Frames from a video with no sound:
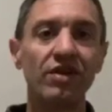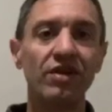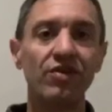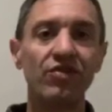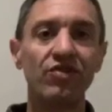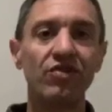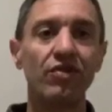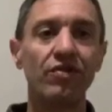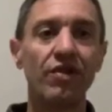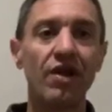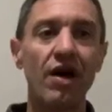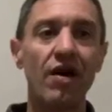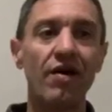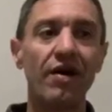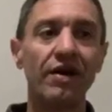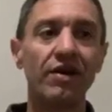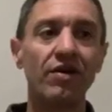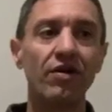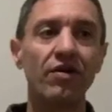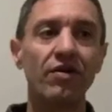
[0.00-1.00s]
So now I
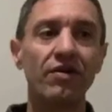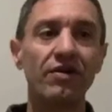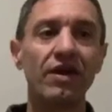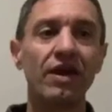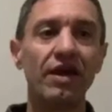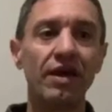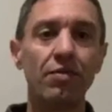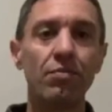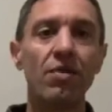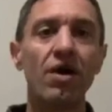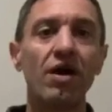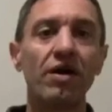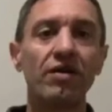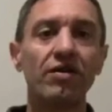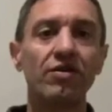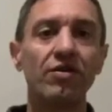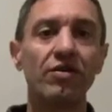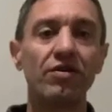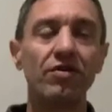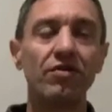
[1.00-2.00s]
know, okay, the market
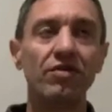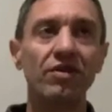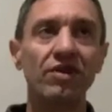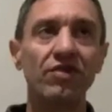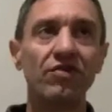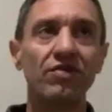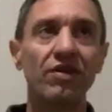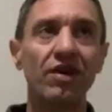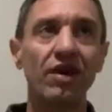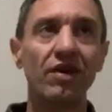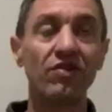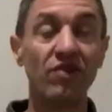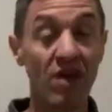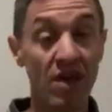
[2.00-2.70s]
not only says